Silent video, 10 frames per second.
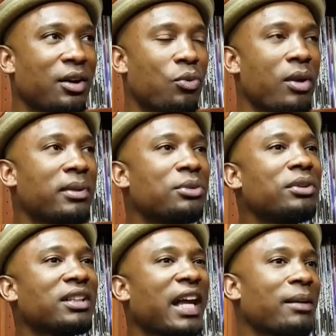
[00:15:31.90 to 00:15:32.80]
women
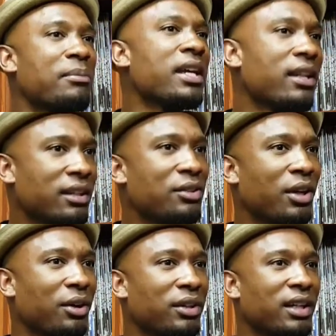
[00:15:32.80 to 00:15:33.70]
who look like me,
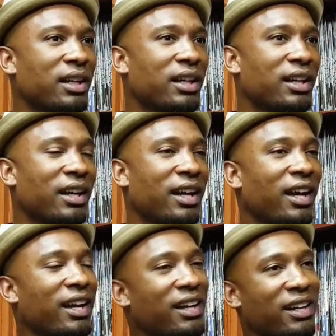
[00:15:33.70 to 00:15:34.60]
you know,
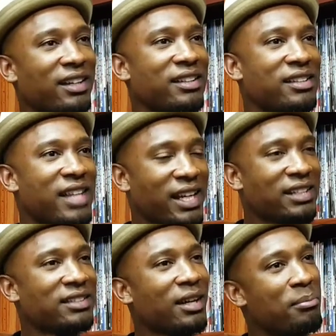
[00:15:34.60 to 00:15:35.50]

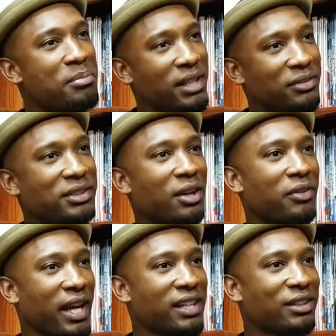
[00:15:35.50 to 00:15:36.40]
that is a bit of
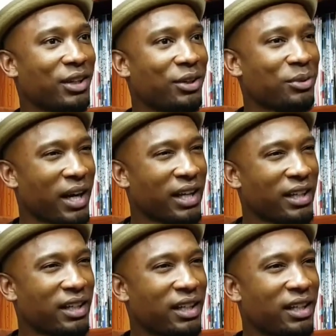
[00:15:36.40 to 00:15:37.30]
self-hate though, right?